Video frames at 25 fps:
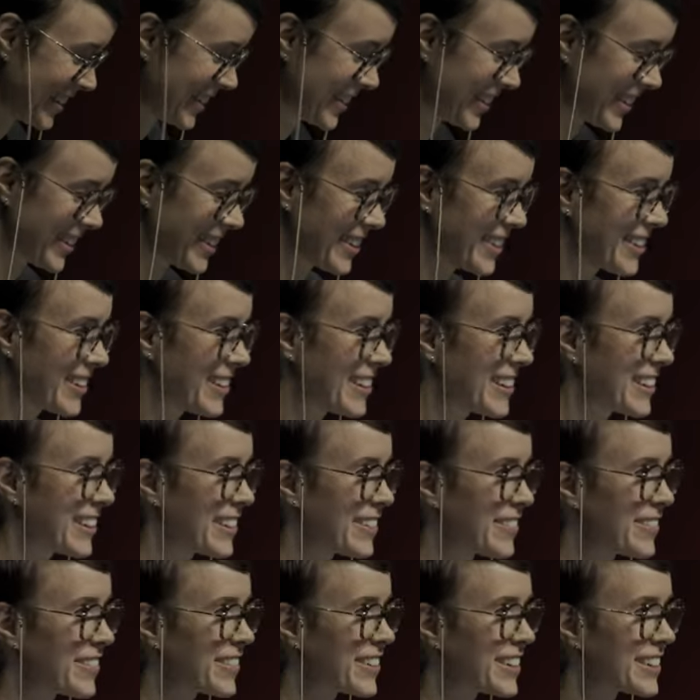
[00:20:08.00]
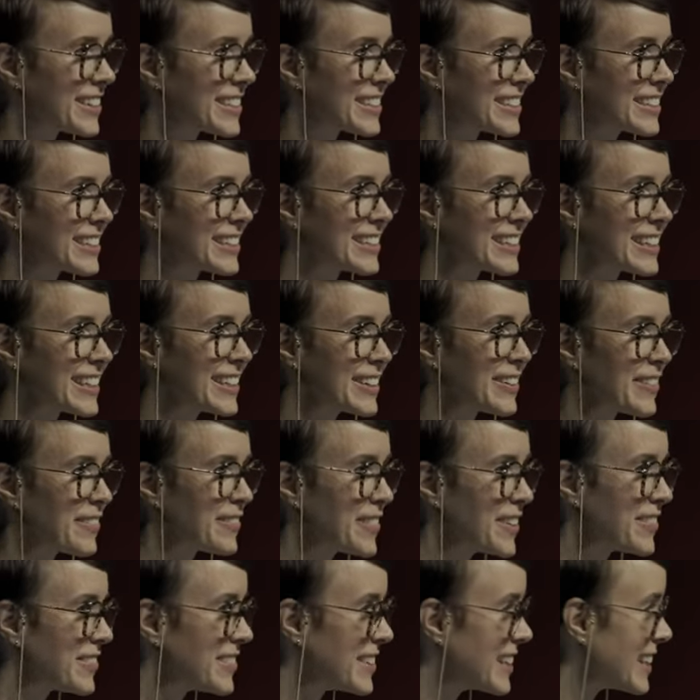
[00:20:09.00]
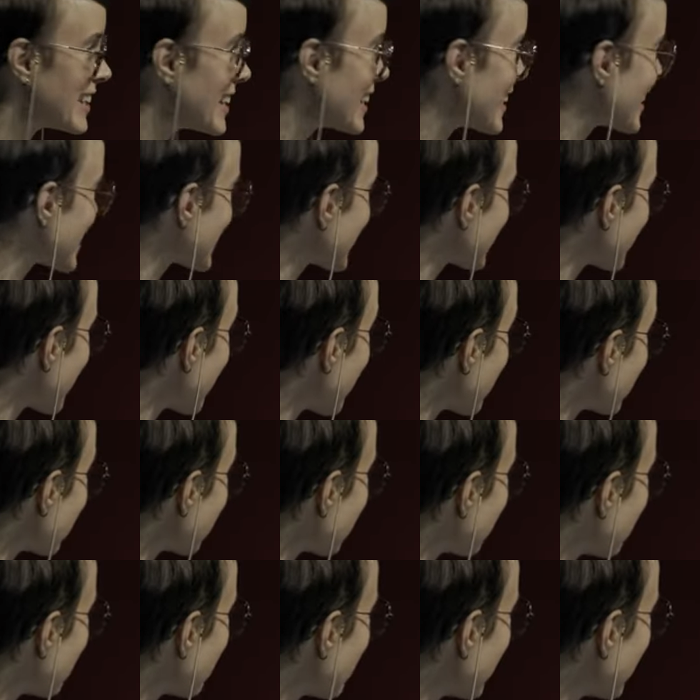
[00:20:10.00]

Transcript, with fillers: You heard it here first. See you in fifteen years' time.